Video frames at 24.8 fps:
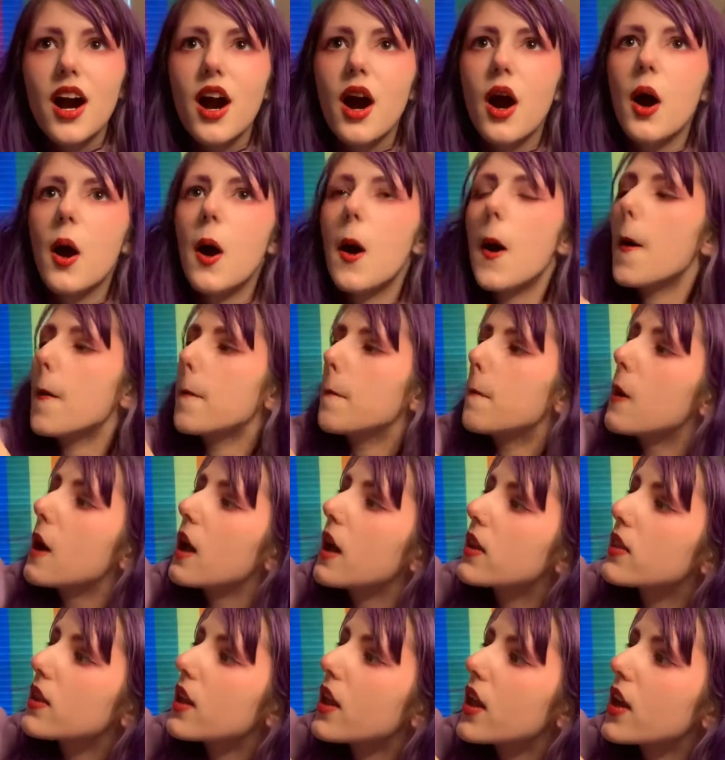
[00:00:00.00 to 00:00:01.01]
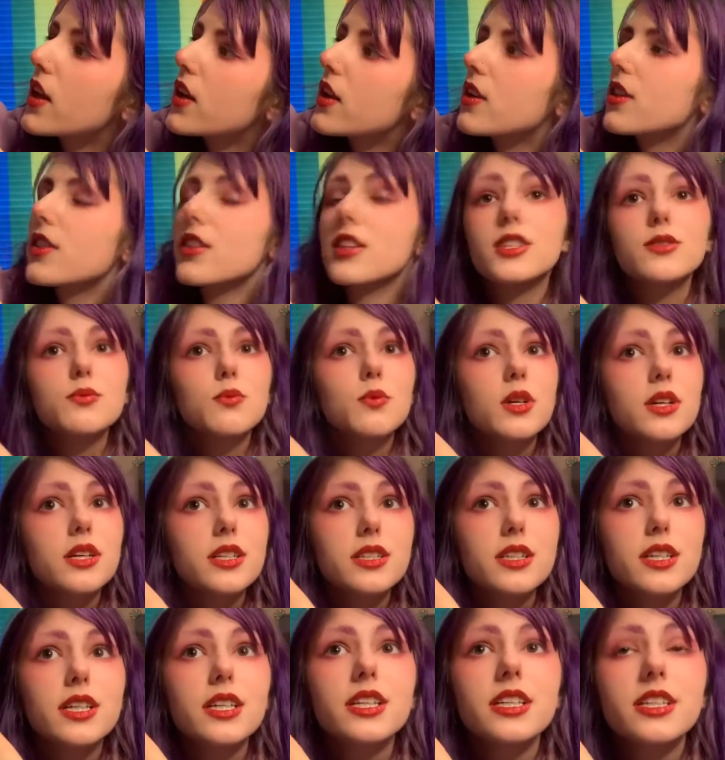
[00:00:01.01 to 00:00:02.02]
And then this
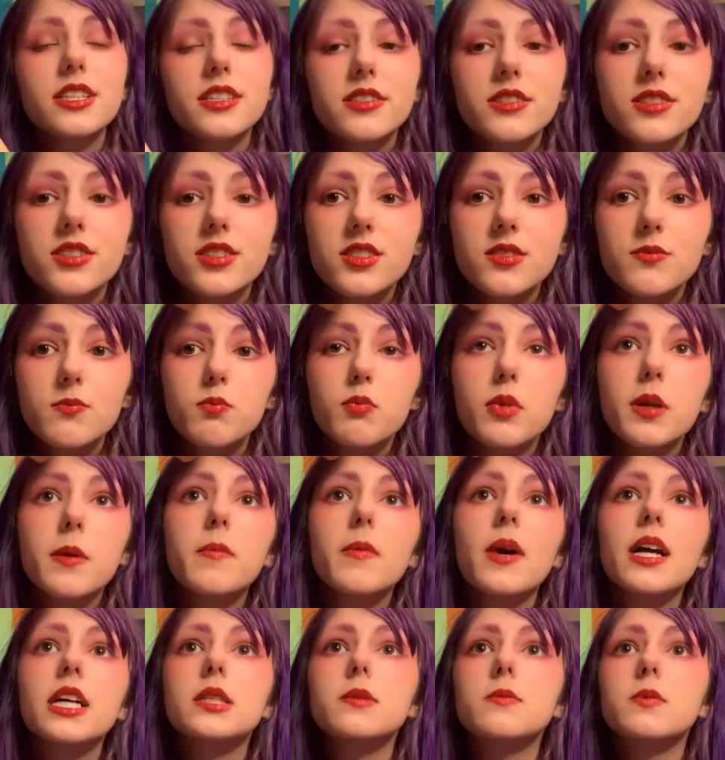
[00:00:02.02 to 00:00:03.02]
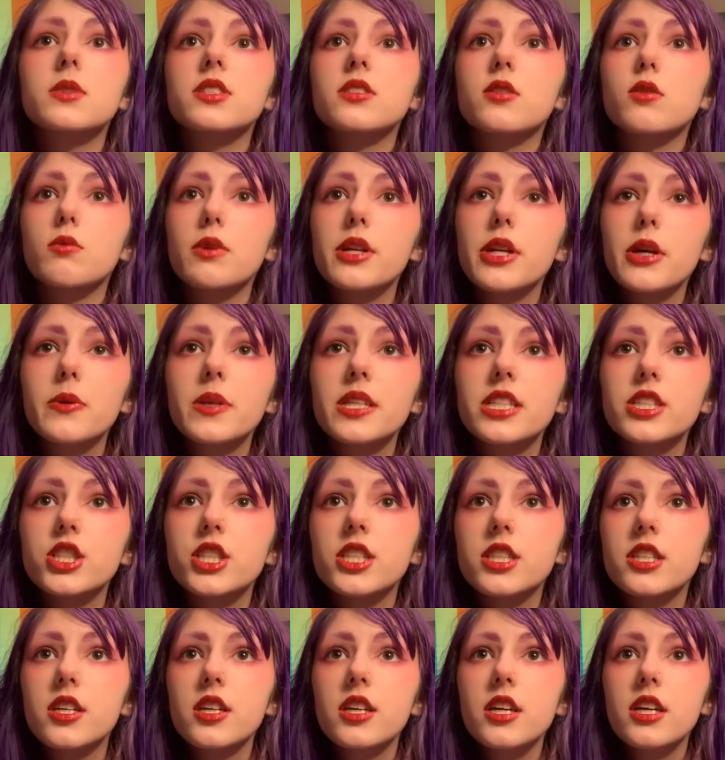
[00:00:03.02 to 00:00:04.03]
one is Bring Me Back to Brazil Rio
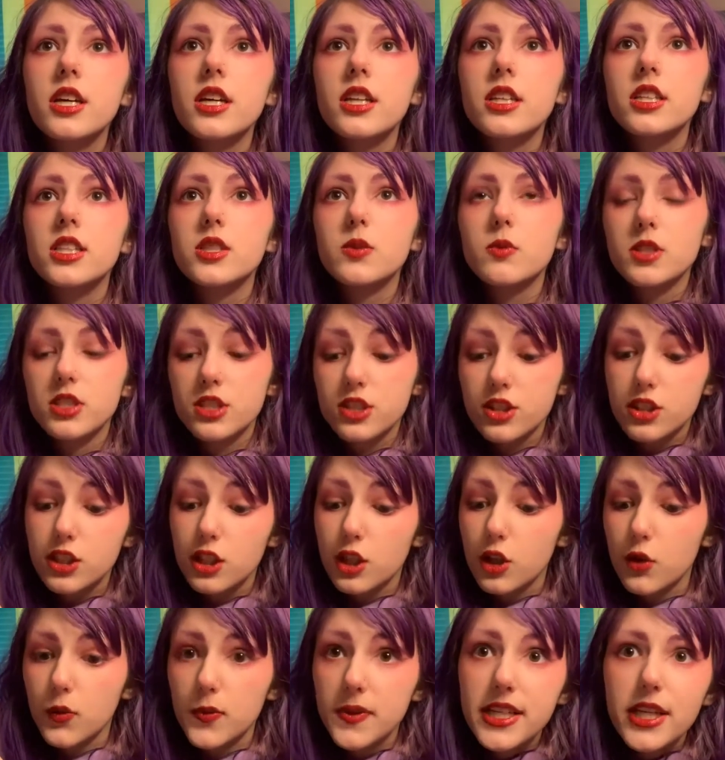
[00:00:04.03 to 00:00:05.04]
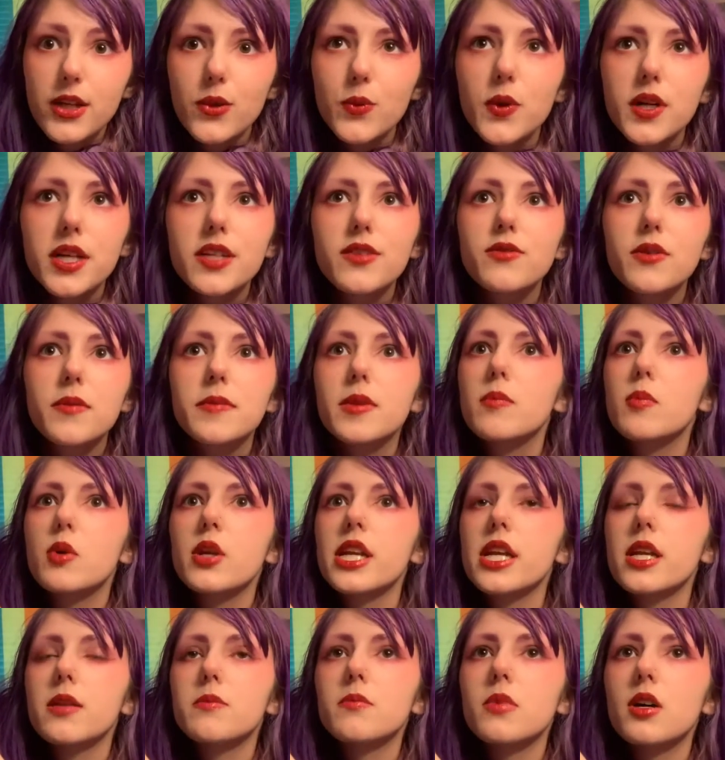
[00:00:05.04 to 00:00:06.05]
Edition. This one is the green one from the
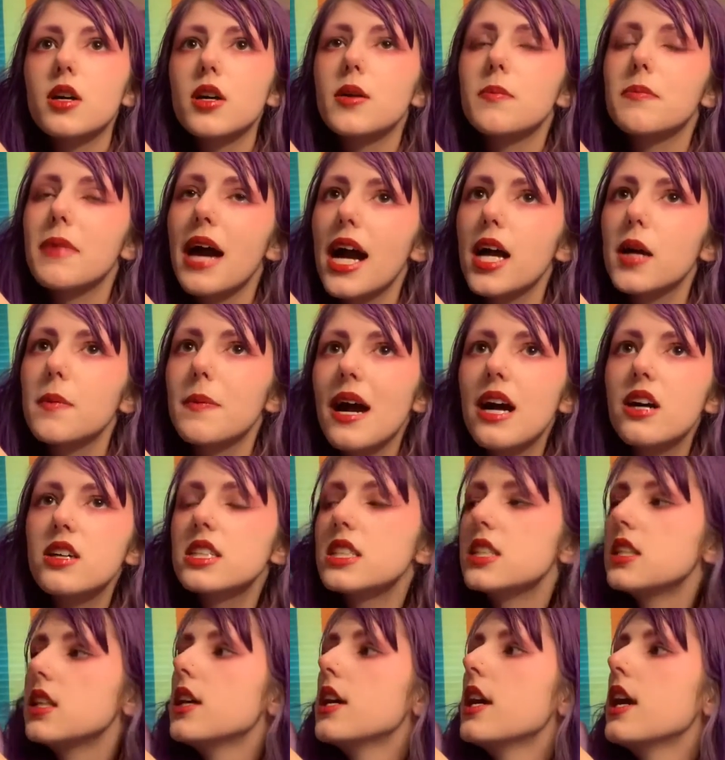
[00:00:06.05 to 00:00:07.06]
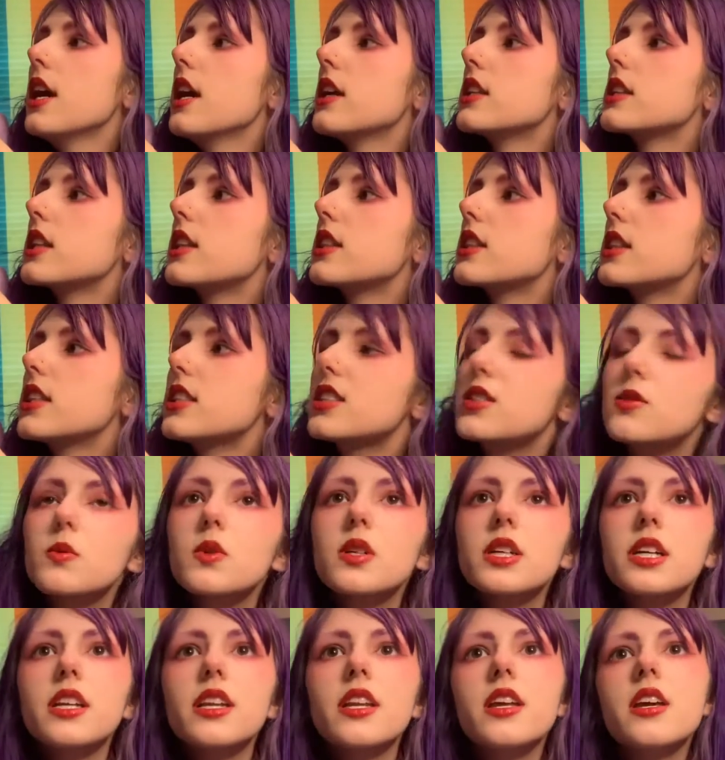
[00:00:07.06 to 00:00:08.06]
Pretty and Punk MAC palette. And then this
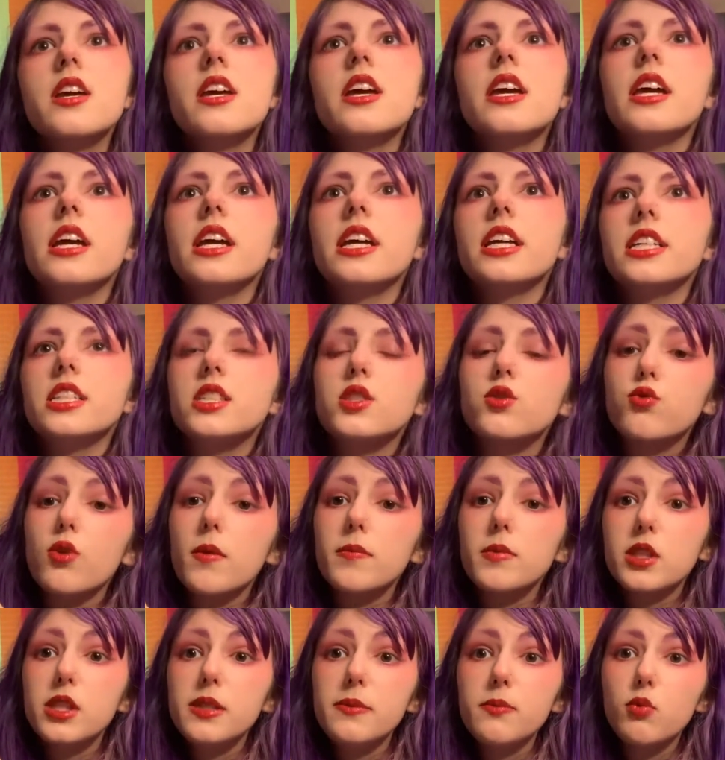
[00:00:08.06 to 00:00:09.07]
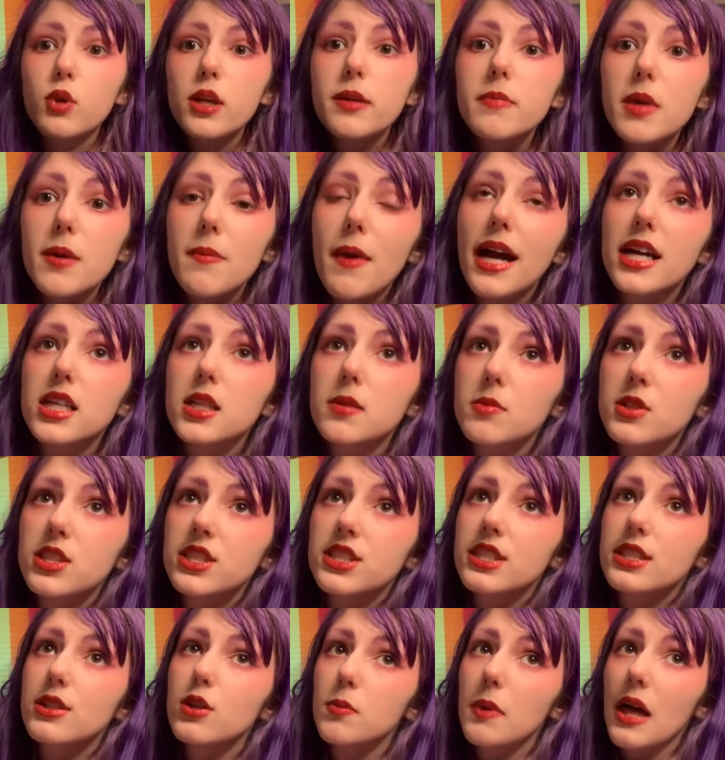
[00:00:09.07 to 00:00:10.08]
one is from the Bring Me Back to
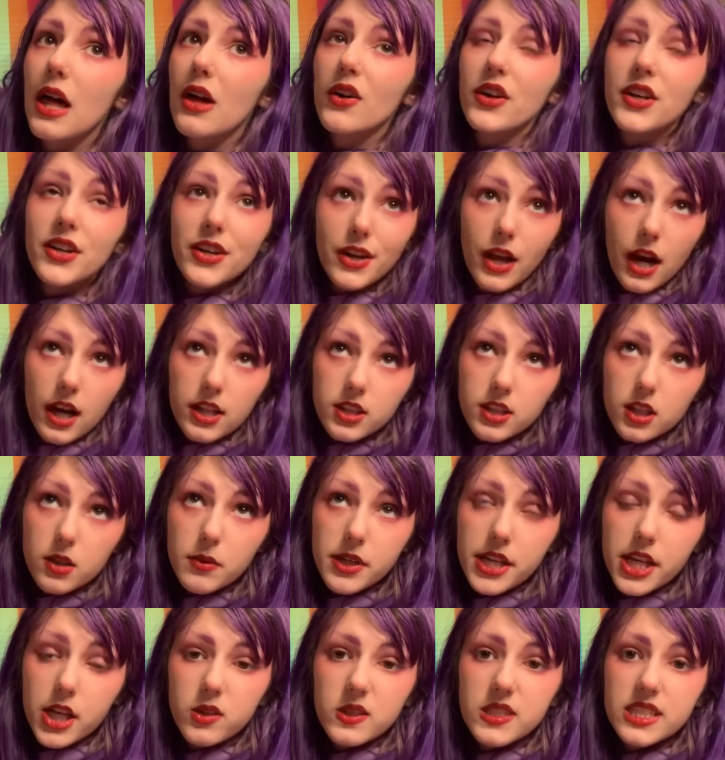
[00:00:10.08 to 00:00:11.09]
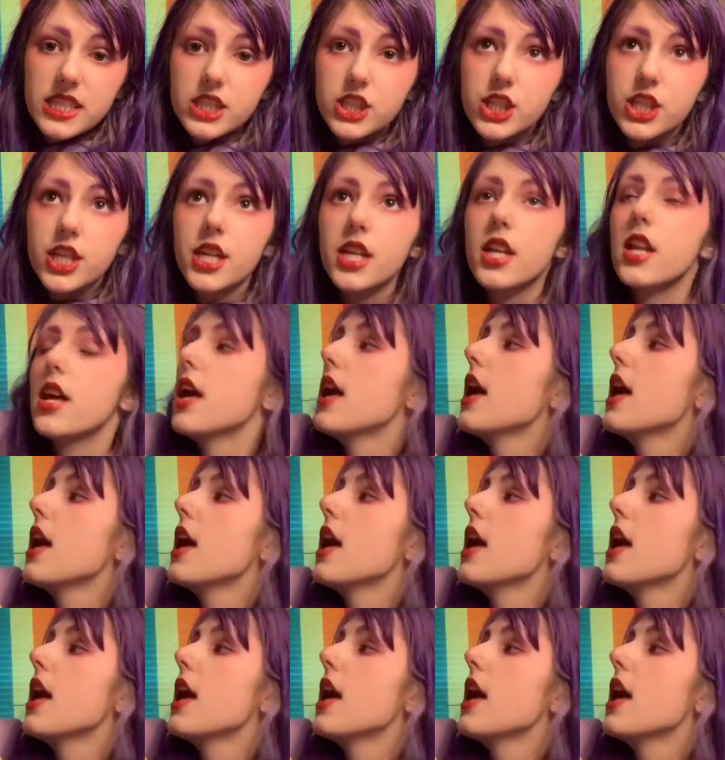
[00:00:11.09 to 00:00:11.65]
Brazil palette, not the Rio edition.